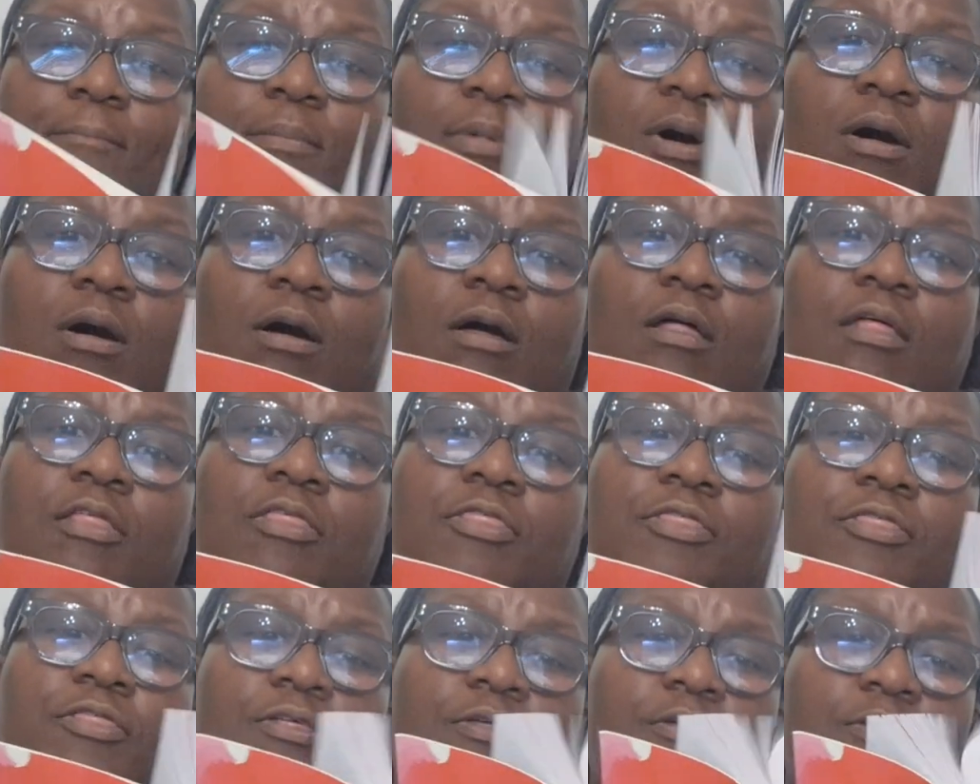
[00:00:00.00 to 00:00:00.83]
month.
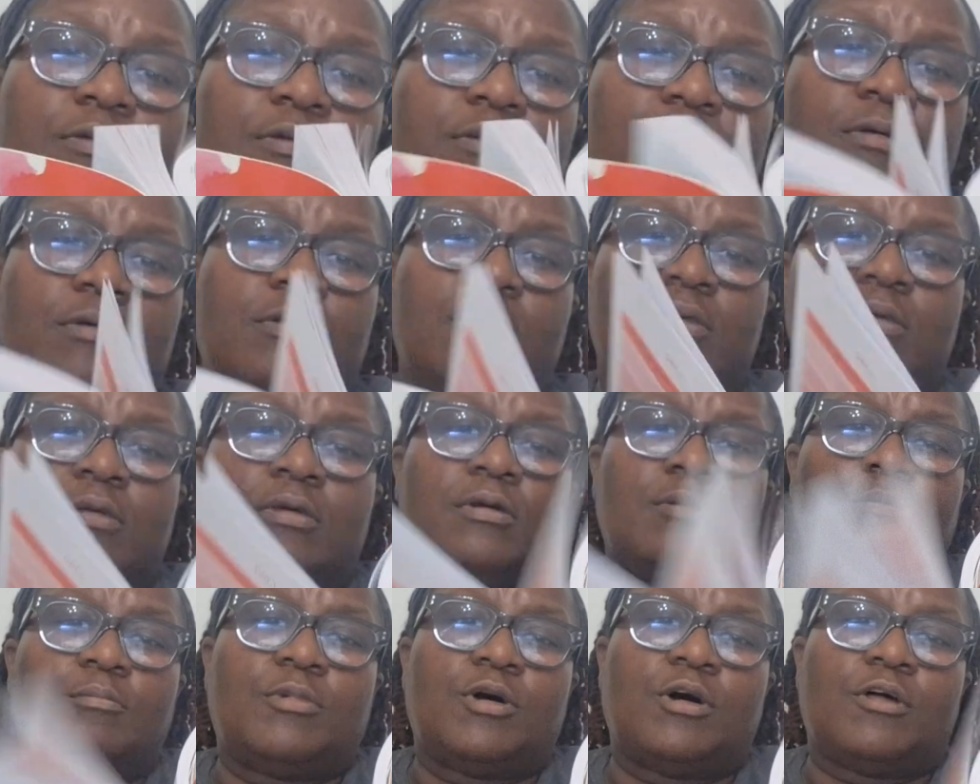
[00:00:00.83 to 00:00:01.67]

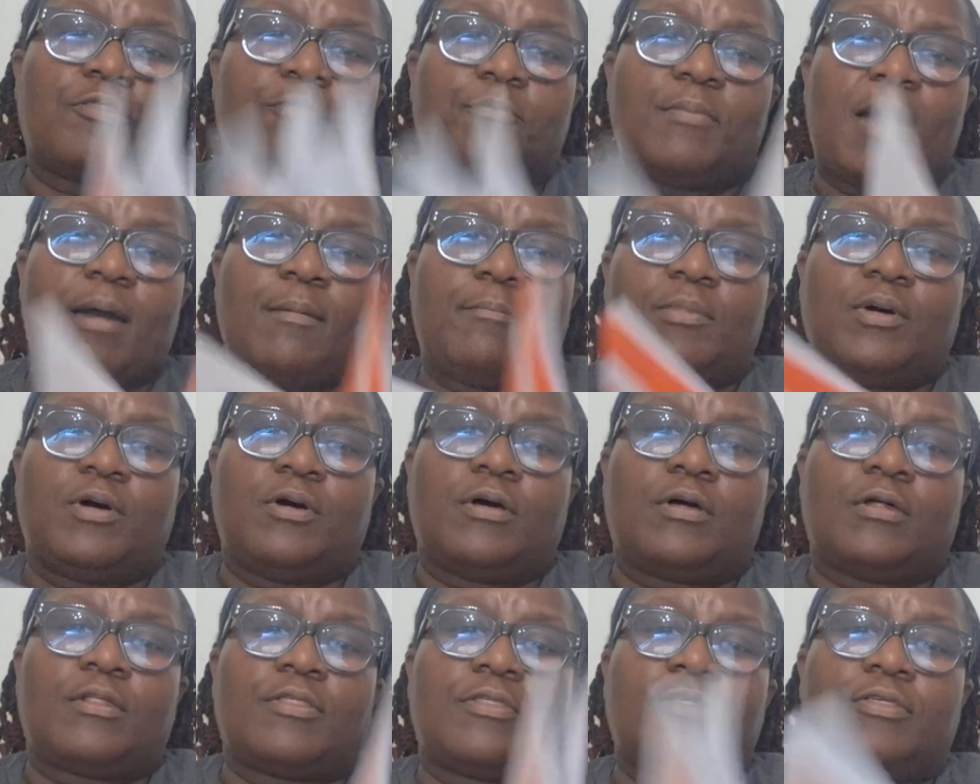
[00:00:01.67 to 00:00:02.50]
Month by
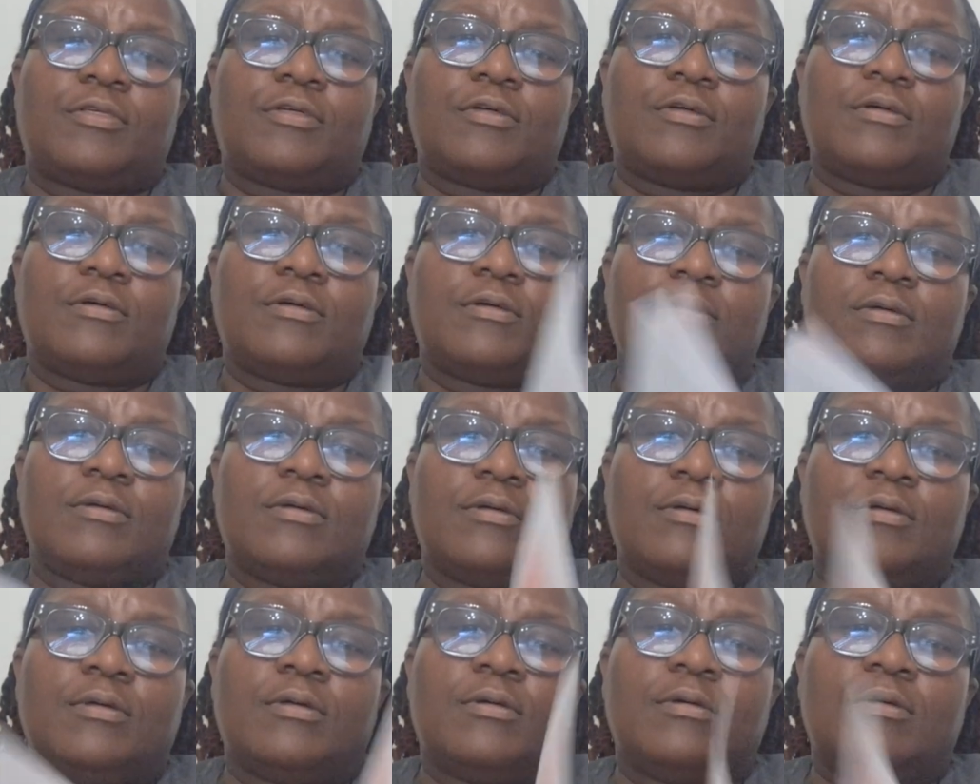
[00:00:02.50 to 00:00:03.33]
month.
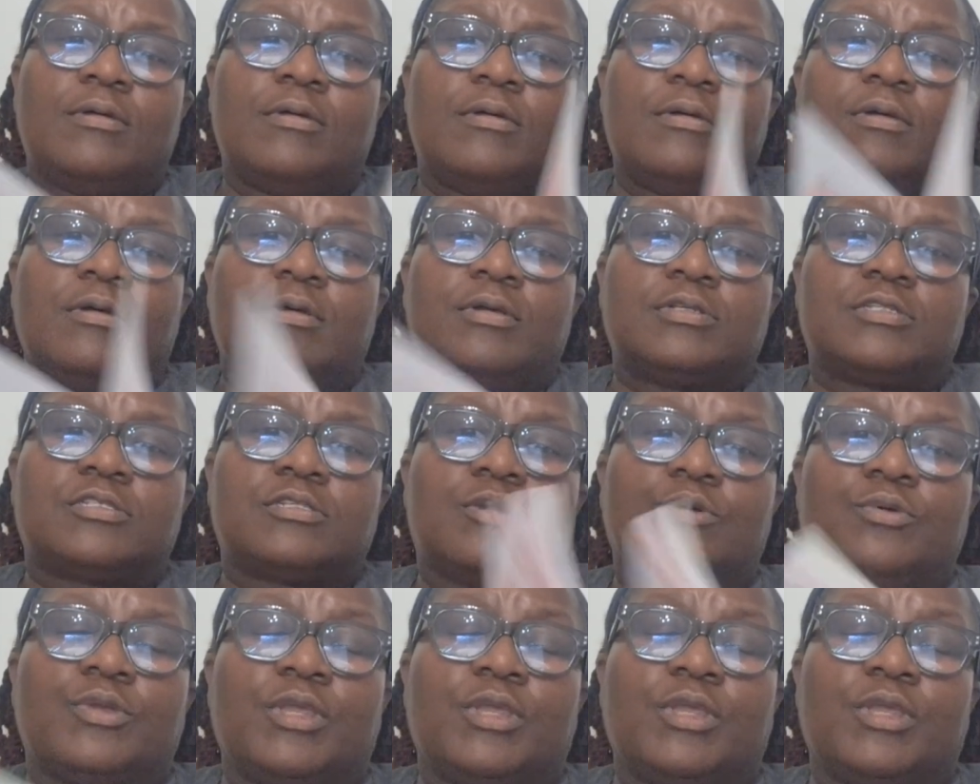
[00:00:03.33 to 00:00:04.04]
So